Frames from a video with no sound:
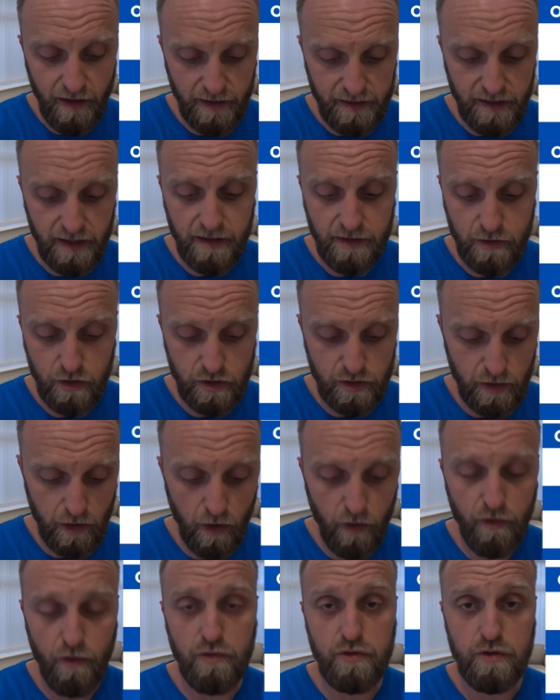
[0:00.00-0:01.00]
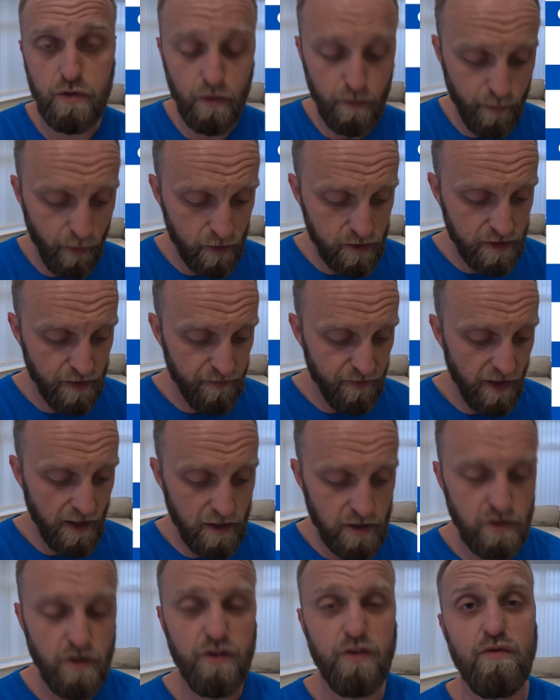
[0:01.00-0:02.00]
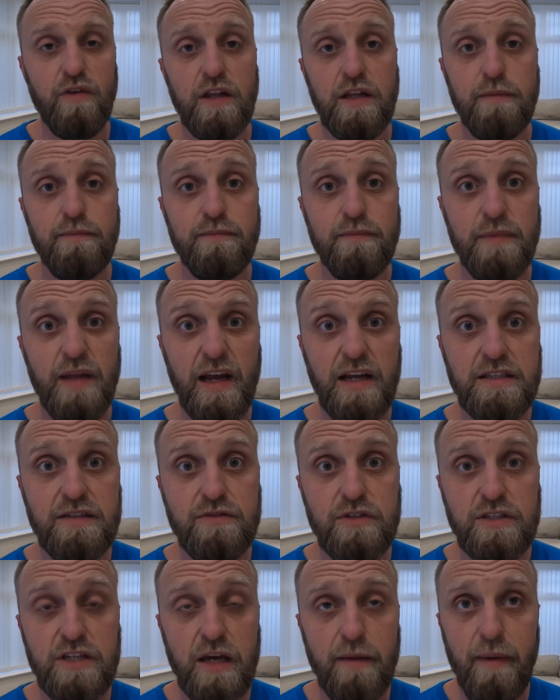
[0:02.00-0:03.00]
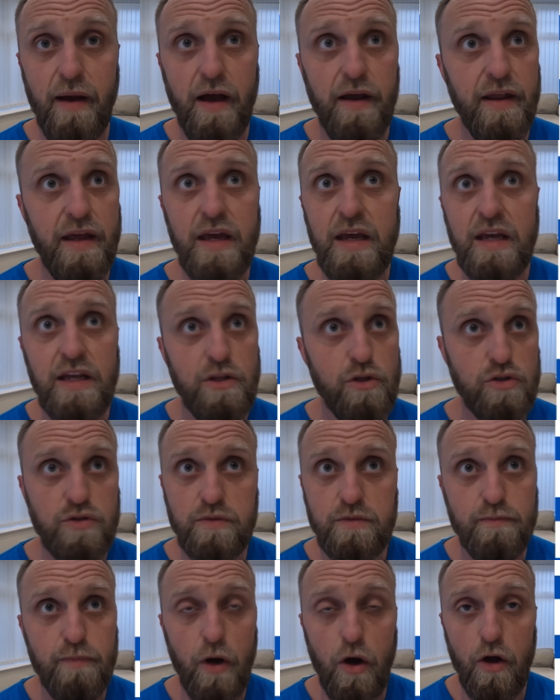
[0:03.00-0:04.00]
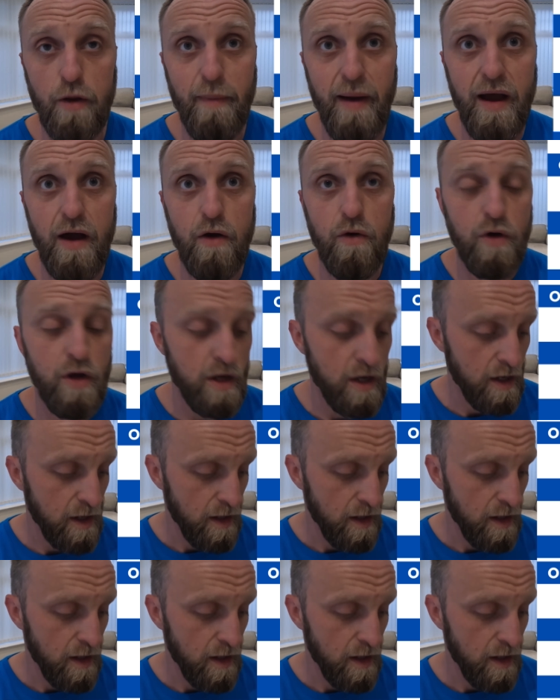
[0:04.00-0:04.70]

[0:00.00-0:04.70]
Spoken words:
Like I said, just all those good positive things, nothing really negative to say about it. It doesn't bottom out.